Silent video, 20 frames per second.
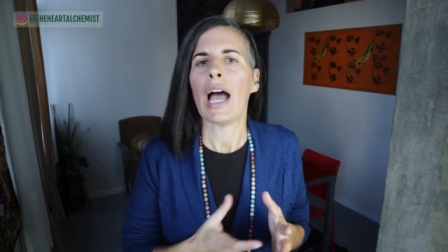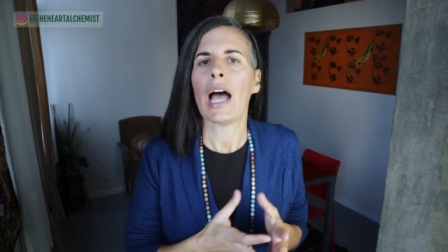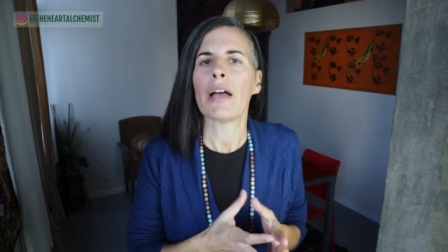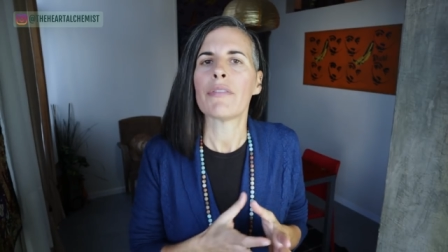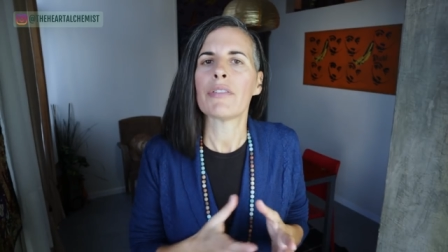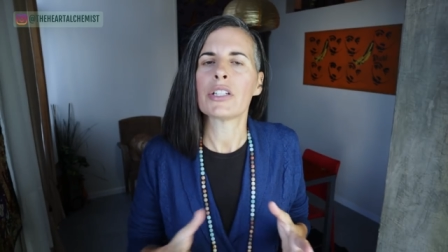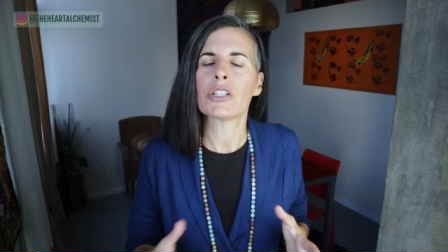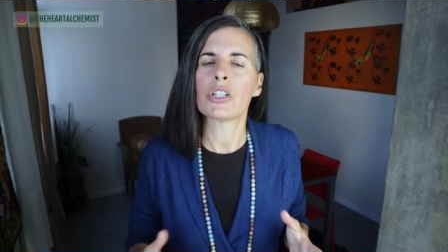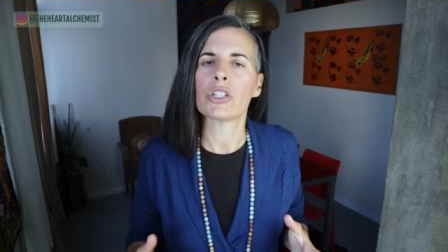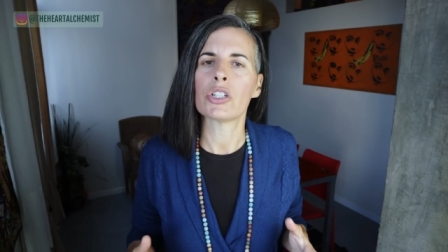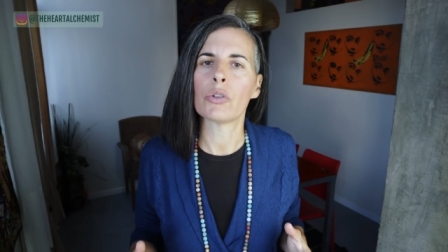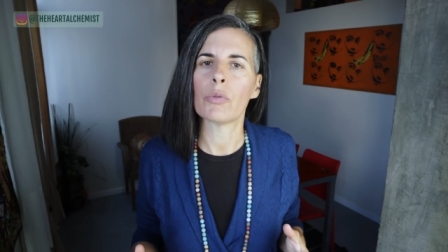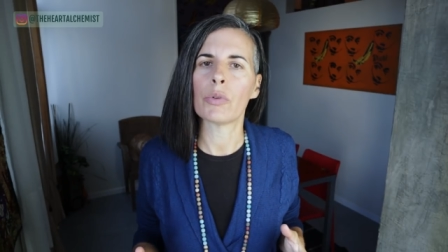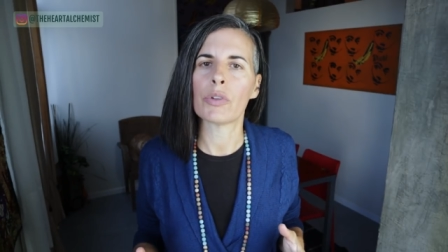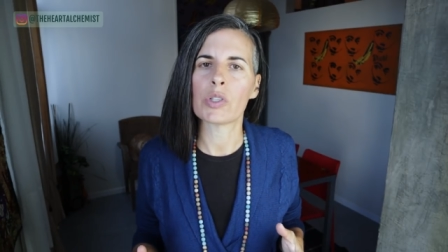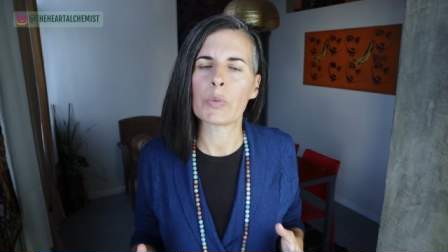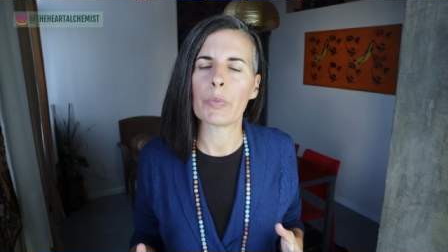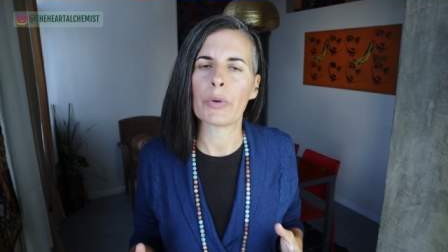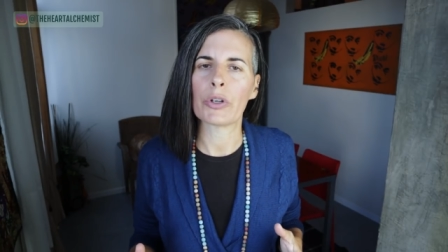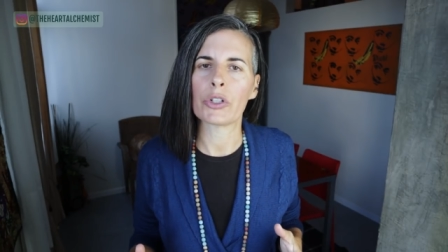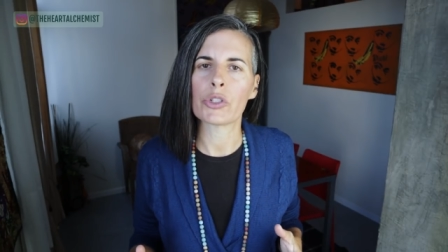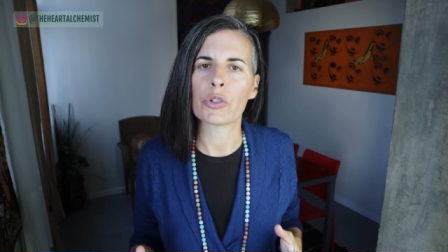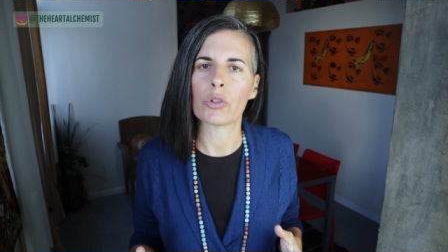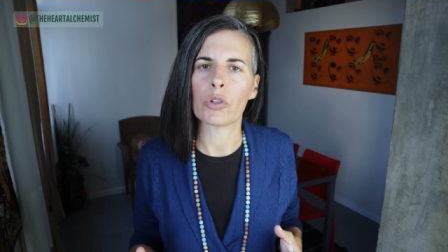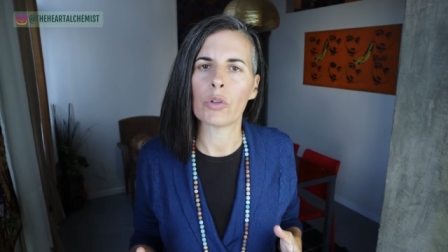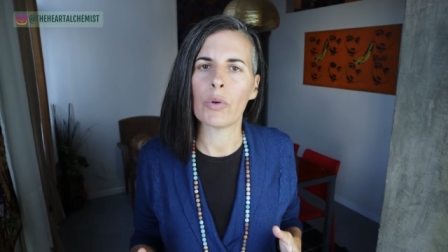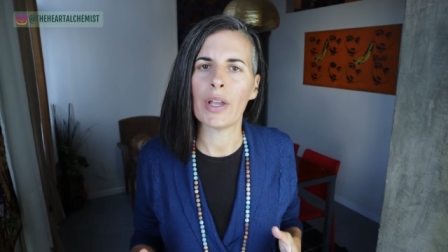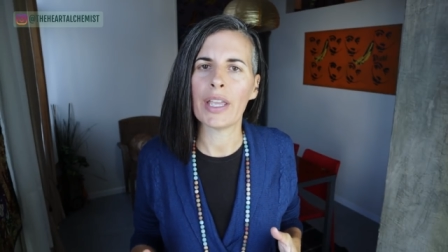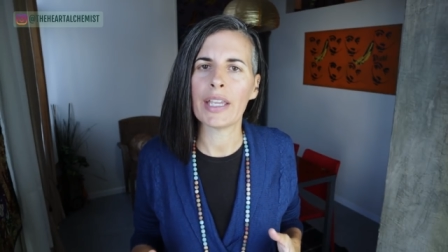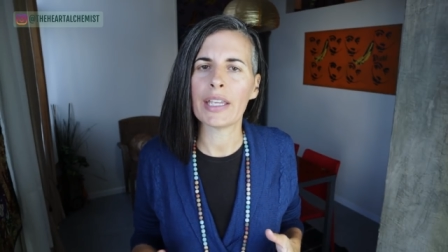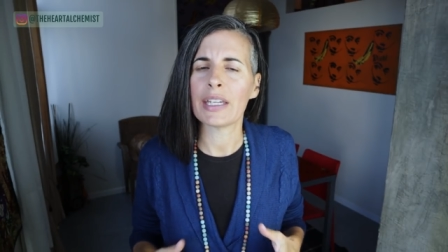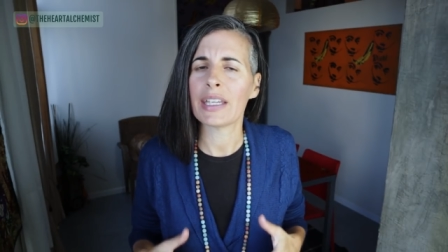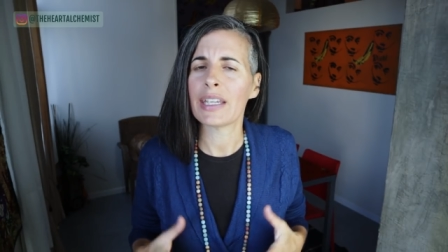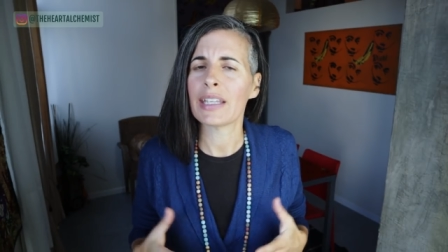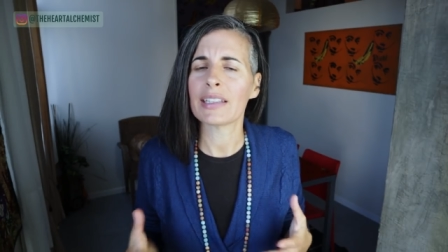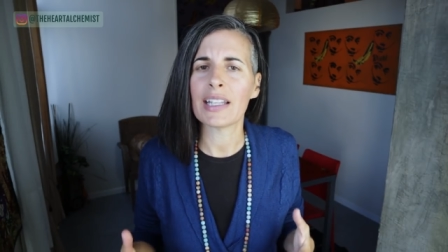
having to do with a spiritual awakening.